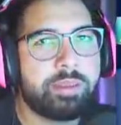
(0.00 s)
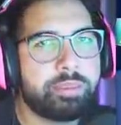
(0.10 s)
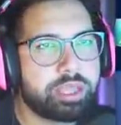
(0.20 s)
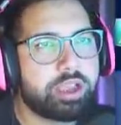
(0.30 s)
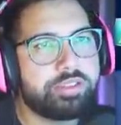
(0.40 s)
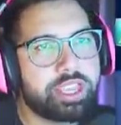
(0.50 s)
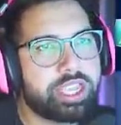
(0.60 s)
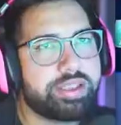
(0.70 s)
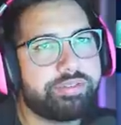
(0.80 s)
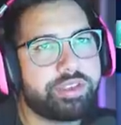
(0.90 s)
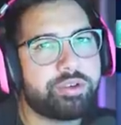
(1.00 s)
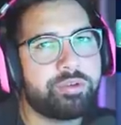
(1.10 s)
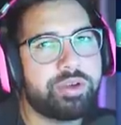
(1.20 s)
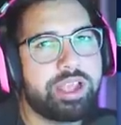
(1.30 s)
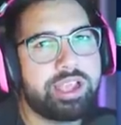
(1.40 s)
because it gives
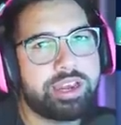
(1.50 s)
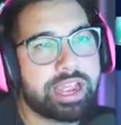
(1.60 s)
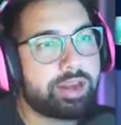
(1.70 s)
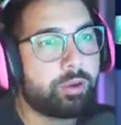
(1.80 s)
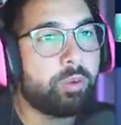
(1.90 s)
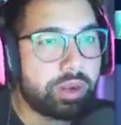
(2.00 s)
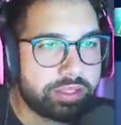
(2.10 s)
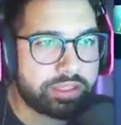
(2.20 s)
you not only